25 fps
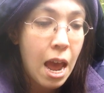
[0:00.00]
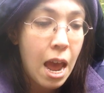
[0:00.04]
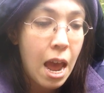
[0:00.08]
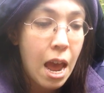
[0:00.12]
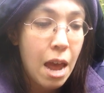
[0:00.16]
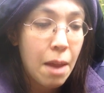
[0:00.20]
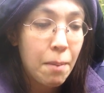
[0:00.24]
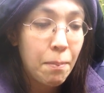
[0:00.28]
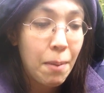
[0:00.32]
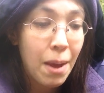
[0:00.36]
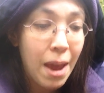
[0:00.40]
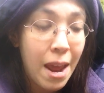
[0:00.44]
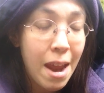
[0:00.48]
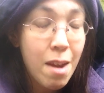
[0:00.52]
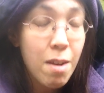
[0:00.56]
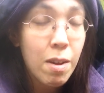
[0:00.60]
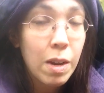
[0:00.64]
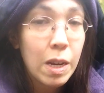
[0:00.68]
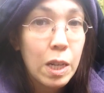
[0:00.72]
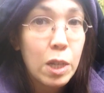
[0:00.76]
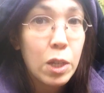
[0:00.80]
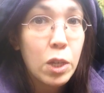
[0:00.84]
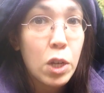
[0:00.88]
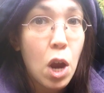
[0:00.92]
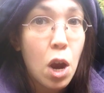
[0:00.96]
And
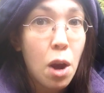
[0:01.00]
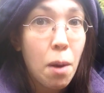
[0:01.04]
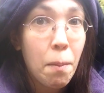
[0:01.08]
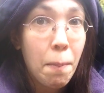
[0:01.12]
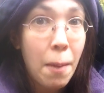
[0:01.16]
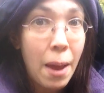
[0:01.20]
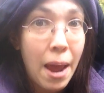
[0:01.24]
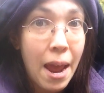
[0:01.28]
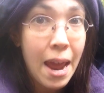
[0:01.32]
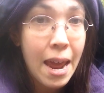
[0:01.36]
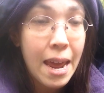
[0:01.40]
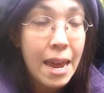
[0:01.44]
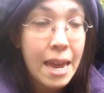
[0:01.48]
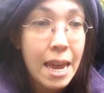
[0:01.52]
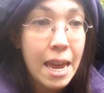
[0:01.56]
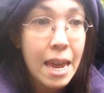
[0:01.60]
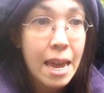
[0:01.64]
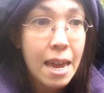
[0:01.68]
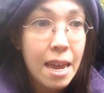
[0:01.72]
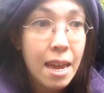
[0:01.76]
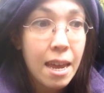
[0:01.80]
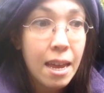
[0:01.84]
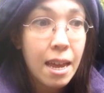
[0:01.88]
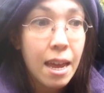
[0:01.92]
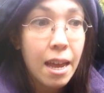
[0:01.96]
parents are
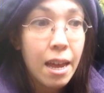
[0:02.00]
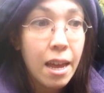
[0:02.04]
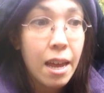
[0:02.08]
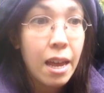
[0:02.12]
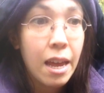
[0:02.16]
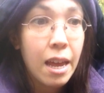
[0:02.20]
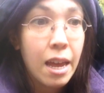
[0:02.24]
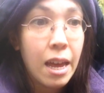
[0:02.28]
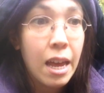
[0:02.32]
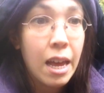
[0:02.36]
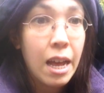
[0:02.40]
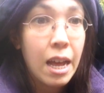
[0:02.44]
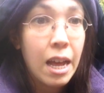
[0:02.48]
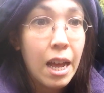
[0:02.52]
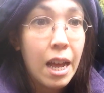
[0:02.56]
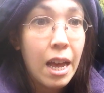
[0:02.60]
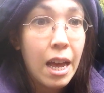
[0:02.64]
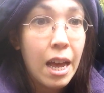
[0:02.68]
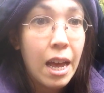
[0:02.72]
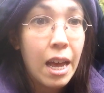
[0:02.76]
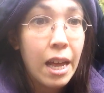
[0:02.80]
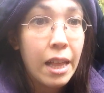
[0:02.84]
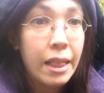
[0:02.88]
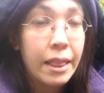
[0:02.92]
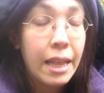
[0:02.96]
paying
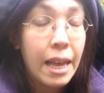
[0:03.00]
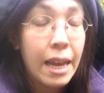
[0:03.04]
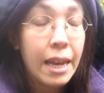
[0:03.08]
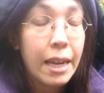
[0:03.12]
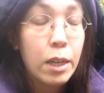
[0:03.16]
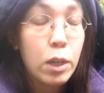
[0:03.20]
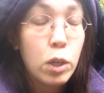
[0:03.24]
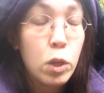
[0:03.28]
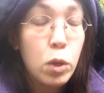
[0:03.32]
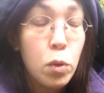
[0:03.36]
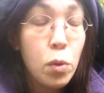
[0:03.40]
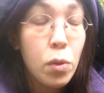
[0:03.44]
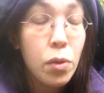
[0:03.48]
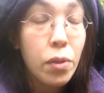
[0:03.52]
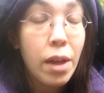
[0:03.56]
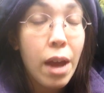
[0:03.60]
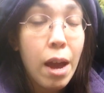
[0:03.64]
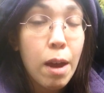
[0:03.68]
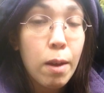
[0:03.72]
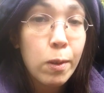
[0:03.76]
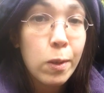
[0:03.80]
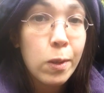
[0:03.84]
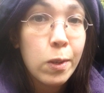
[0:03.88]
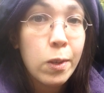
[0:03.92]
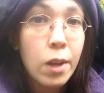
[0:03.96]
like
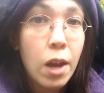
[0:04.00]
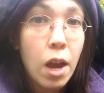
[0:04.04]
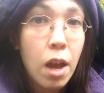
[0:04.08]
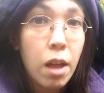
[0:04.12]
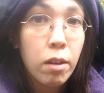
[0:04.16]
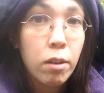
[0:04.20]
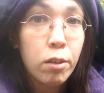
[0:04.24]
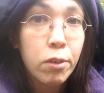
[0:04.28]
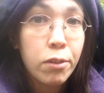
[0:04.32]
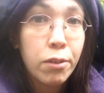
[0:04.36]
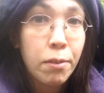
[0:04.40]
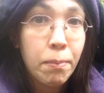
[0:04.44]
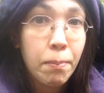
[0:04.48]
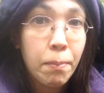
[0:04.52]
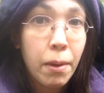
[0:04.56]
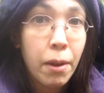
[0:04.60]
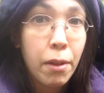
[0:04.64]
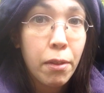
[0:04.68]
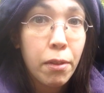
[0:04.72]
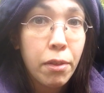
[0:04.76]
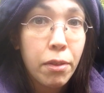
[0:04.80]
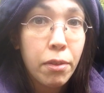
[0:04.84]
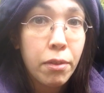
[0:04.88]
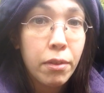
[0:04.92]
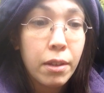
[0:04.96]
$2,000 a
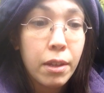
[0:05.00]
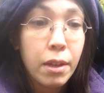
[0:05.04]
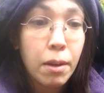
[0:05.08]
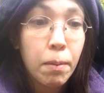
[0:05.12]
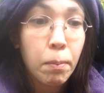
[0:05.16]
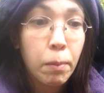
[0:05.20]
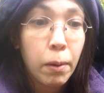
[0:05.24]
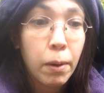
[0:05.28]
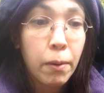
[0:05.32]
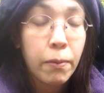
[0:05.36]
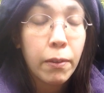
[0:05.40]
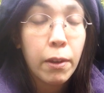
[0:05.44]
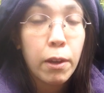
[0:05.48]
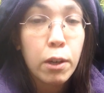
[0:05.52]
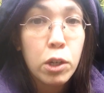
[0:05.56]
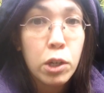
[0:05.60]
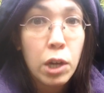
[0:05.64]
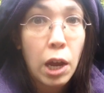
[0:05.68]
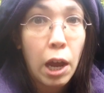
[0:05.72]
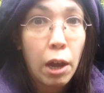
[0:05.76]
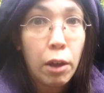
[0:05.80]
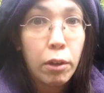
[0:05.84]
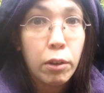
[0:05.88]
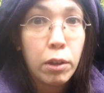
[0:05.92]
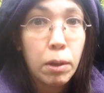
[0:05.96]
month to bring their
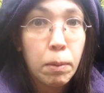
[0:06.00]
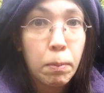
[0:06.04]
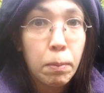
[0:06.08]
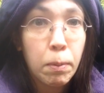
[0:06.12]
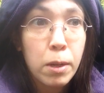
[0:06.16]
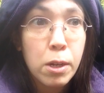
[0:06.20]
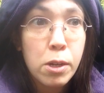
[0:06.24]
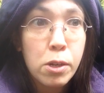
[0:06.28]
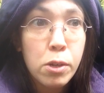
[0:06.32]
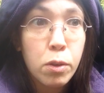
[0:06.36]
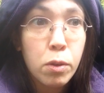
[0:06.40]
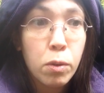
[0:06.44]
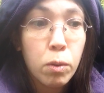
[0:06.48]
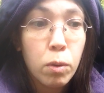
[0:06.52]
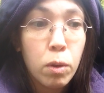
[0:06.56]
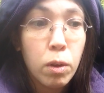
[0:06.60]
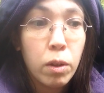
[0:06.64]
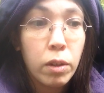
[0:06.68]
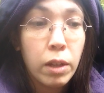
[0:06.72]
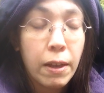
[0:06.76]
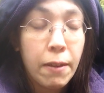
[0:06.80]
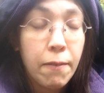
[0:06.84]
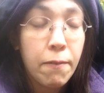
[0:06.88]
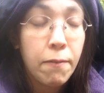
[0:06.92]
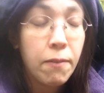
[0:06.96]
child to preschool.
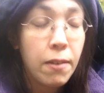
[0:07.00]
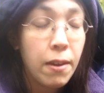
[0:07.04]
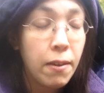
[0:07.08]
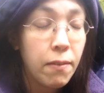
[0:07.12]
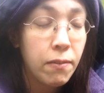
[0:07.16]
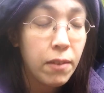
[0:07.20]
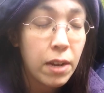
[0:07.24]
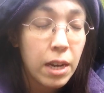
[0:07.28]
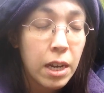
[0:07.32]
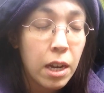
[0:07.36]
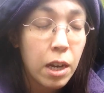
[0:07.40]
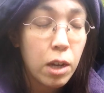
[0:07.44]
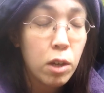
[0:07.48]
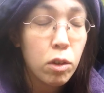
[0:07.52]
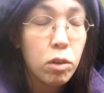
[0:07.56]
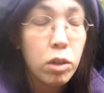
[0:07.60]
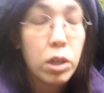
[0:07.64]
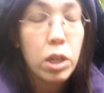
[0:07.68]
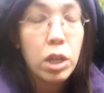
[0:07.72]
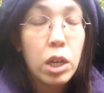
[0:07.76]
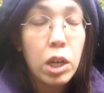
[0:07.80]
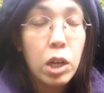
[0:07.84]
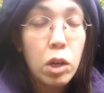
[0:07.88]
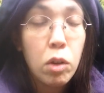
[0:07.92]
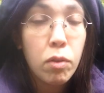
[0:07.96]
Like
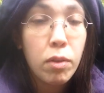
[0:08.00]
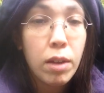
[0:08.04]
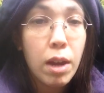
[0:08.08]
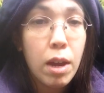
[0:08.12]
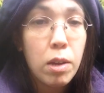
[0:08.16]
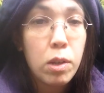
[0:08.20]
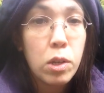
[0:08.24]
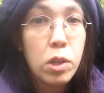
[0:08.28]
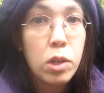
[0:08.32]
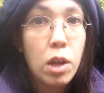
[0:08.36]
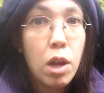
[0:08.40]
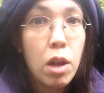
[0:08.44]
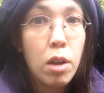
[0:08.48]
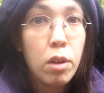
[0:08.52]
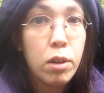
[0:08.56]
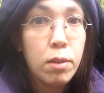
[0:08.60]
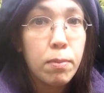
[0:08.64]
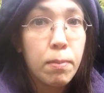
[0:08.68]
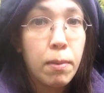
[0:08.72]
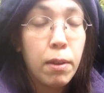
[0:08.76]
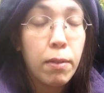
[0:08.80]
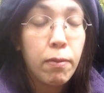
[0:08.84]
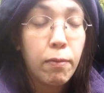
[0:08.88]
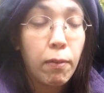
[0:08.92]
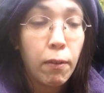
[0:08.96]
$1,500 to $2,000 a
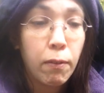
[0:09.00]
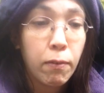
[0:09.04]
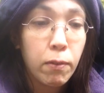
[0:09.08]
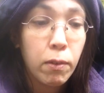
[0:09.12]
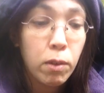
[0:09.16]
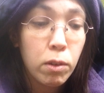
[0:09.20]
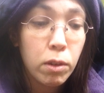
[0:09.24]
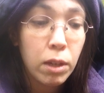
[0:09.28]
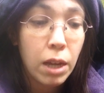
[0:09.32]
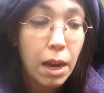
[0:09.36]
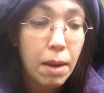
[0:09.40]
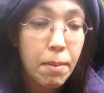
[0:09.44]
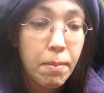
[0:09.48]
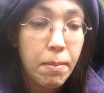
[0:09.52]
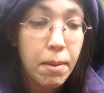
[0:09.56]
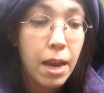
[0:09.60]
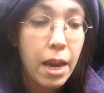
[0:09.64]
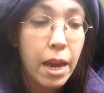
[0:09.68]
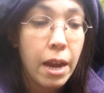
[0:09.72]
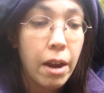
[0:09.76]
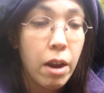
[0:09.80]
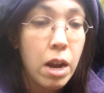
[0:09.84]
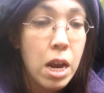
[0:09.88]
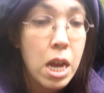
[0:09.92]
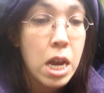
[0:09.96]
month for full-time
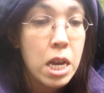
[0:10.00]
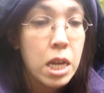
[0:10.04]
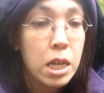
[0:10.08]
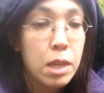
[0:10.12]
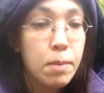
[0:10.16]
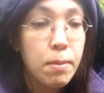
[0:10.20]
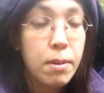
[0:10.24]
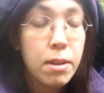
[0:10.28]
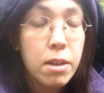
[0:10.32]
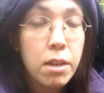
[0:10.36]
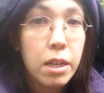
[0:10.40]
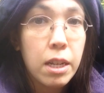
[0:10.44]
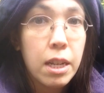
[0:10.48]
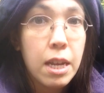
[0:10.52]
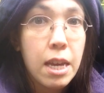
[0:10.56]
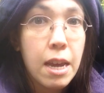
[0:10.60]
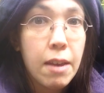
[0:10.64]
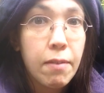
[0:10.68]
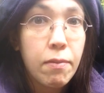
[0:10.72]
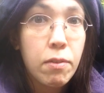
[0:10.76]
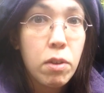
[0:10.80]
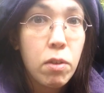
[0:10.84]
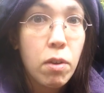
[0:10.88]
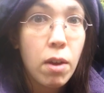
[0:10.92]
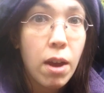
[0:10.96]
care, especially
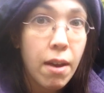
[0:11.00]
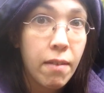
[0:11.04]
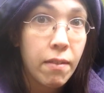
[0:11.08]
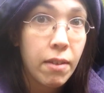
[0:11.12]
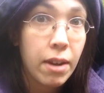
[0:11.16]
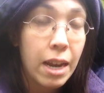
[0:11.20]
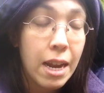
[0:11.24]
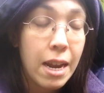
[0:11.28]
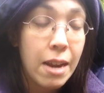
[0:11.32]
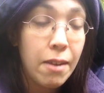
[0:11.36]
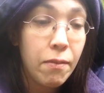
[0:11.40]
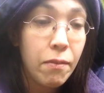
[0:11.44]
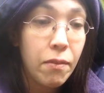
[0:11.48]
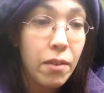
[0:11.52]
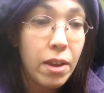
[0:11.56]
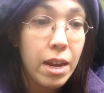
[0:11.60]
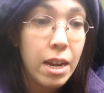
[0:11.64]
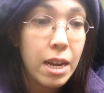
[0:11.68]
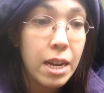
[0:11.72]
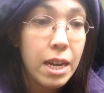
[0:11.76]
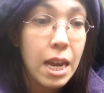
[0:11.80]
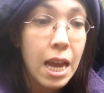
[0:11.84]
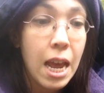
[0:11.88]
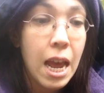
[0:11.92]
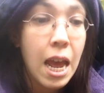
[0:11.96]
if you have an
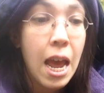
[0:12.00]
infant.